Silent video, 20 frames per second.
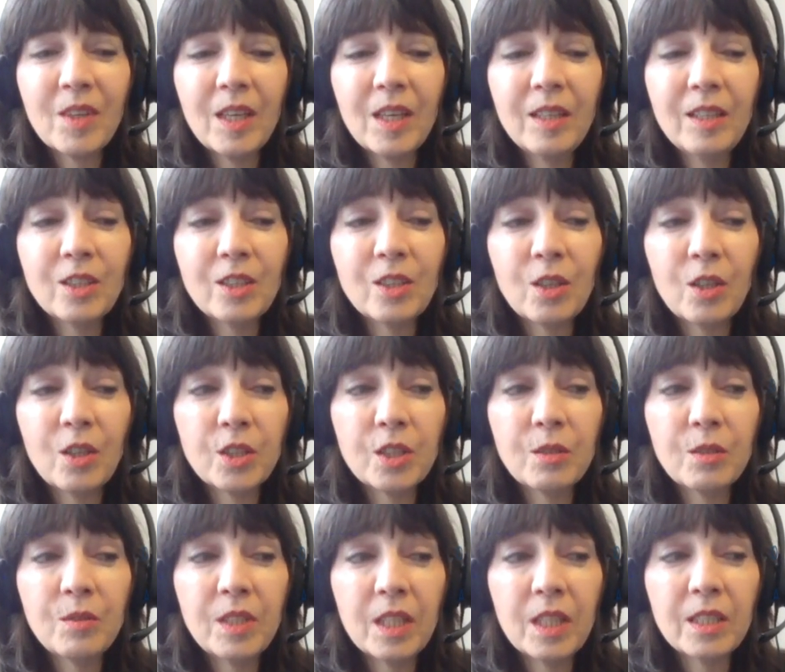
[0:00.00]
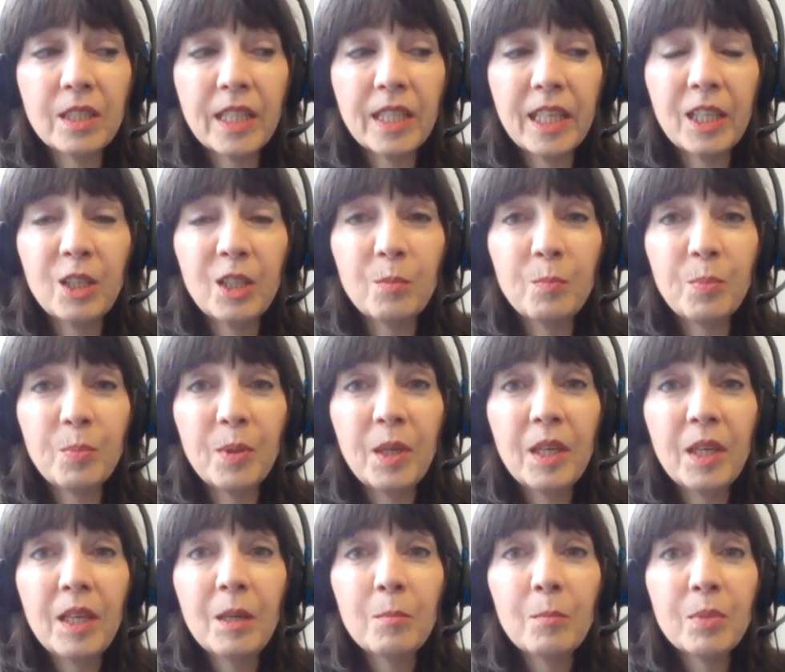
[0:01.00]
this also does help.
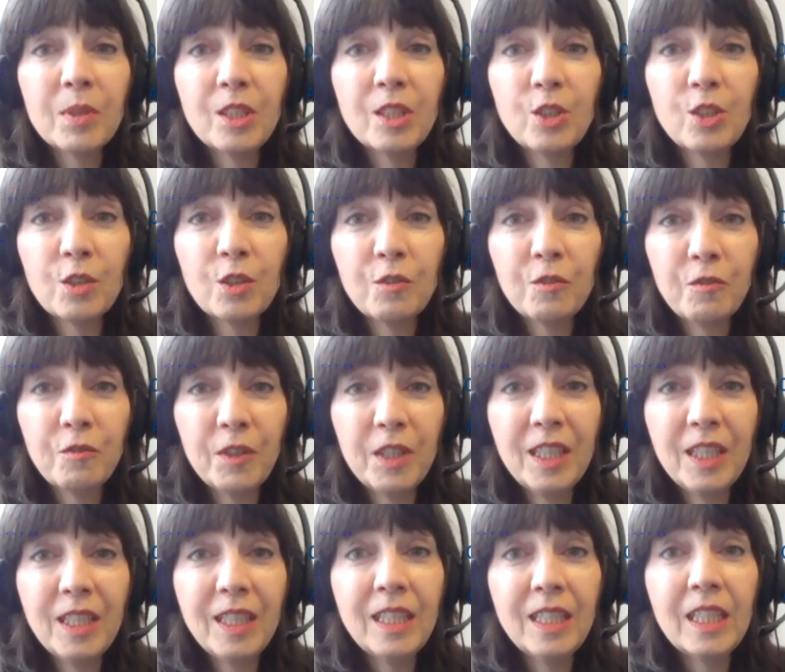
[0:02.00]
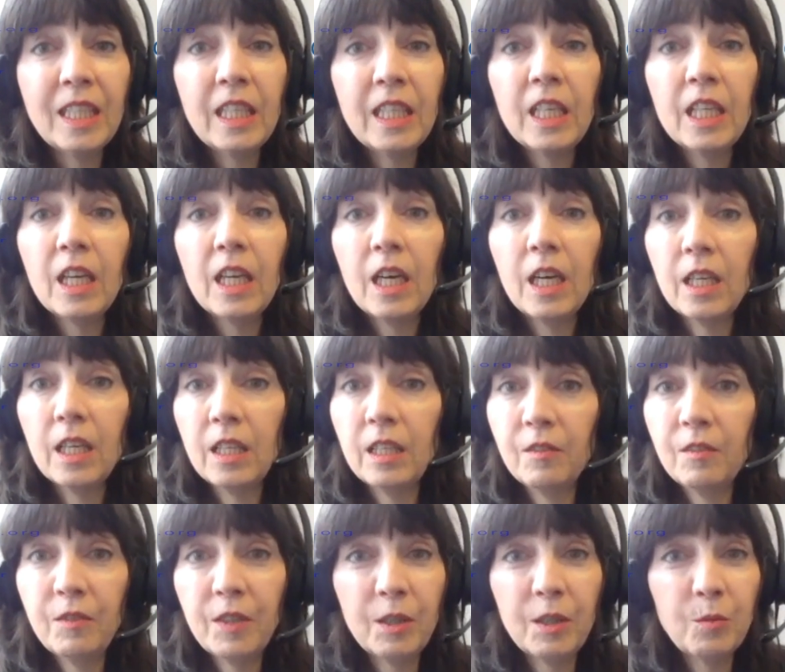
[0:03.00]
Please don't feed
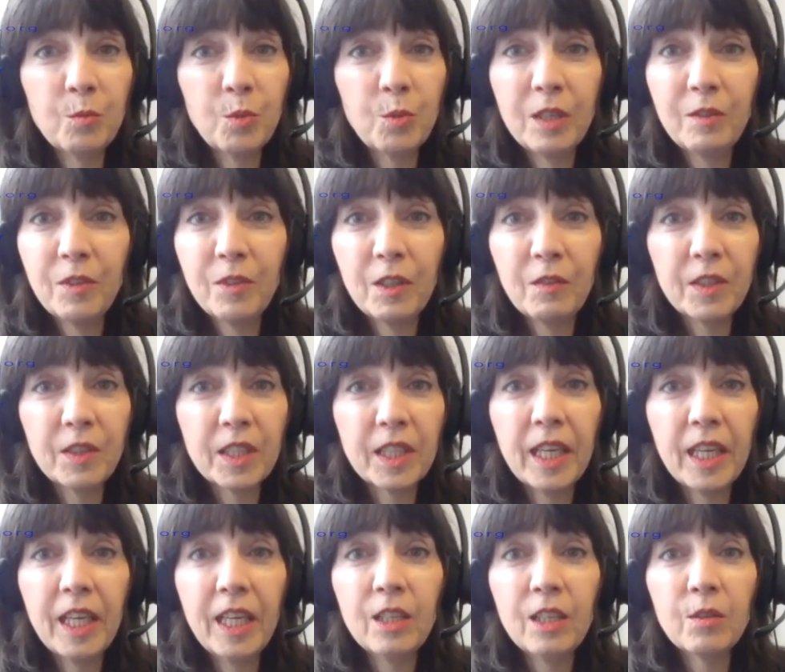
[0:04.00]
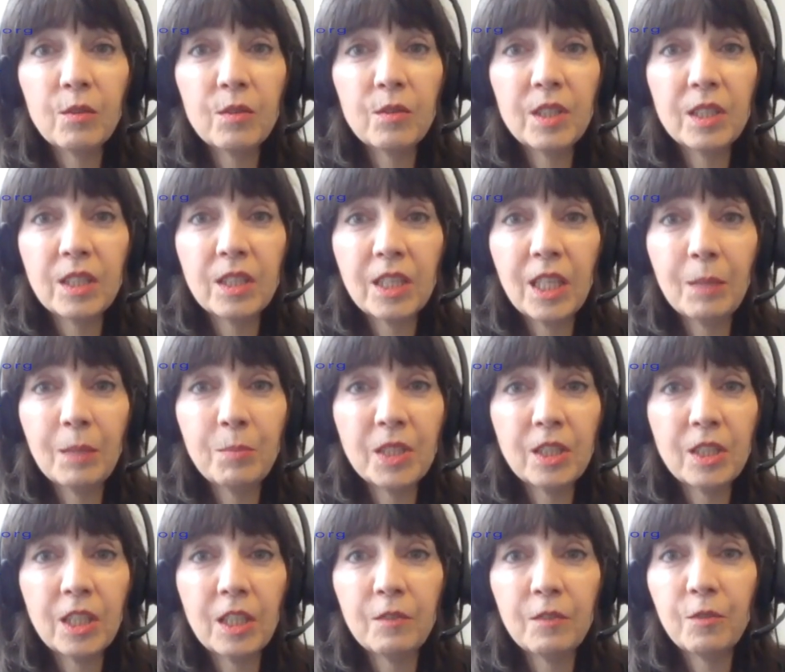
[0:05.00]
red velvet cake or this type of
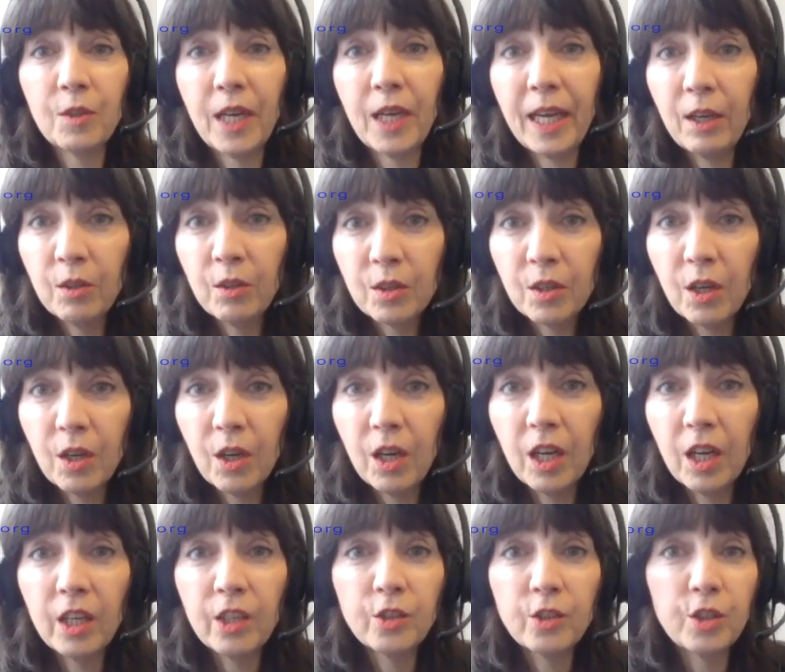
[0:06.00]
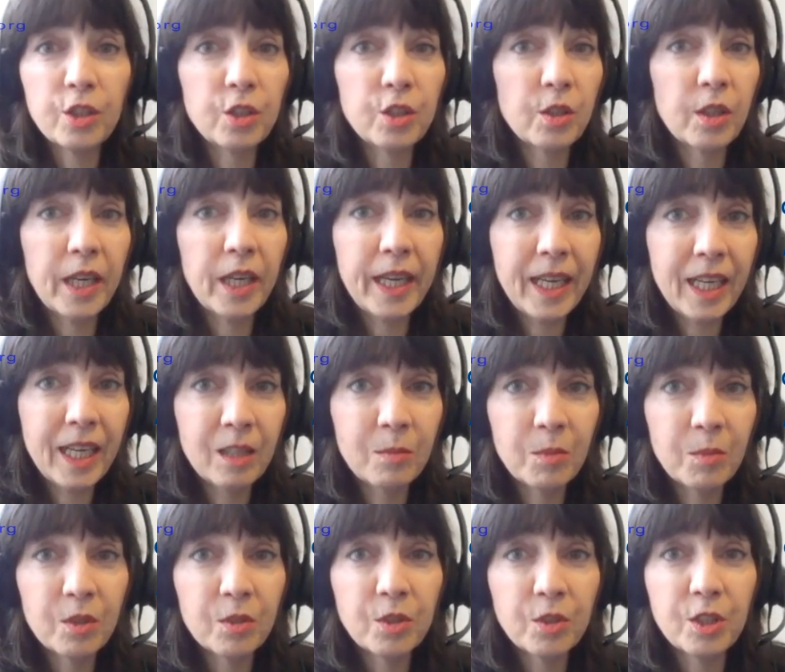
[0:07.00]
stuff or alcohol to your
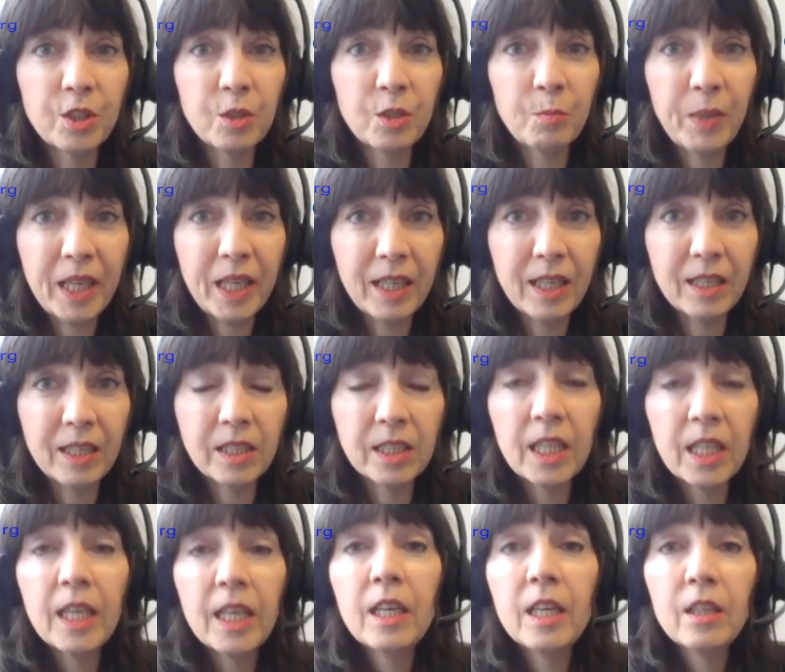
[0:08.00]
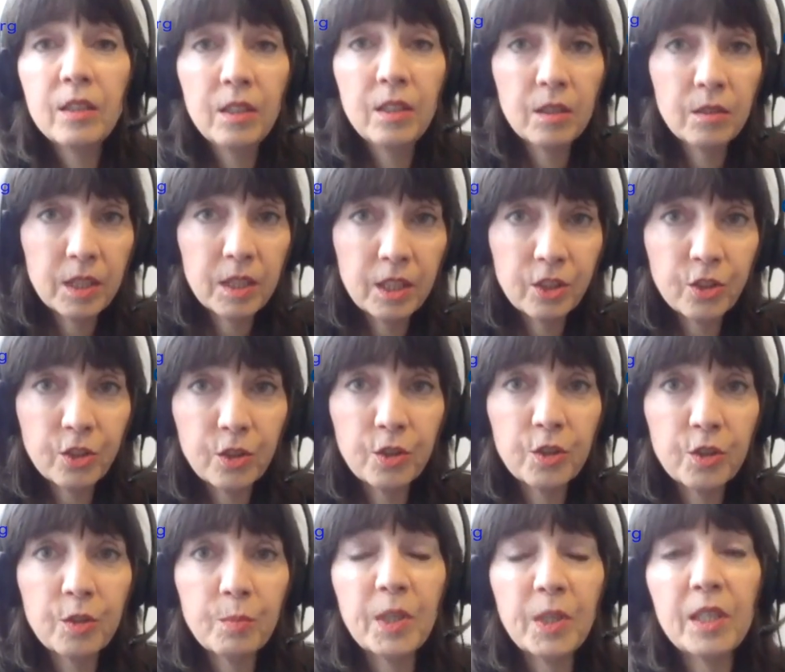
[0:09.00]
animals and your pets. There is
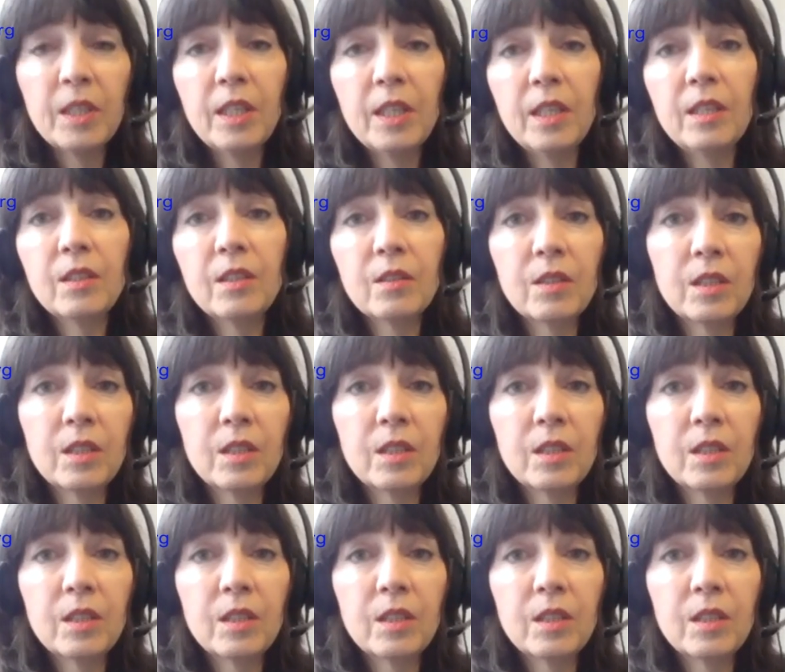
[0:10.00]
Earth Buddy. There